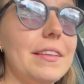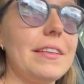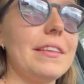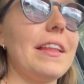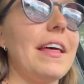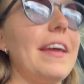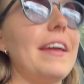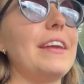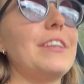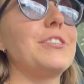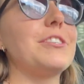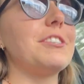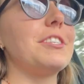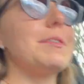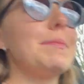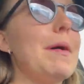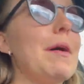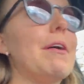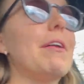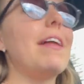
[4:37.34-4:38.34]
like just
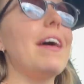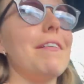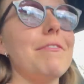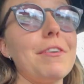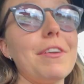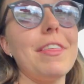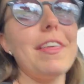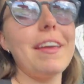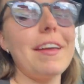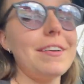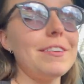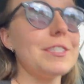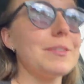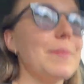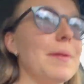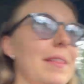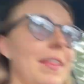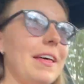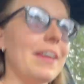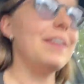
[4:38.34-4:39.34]
about everything else in
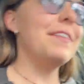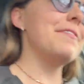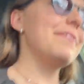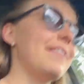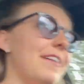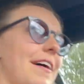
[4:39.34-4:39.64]
my life,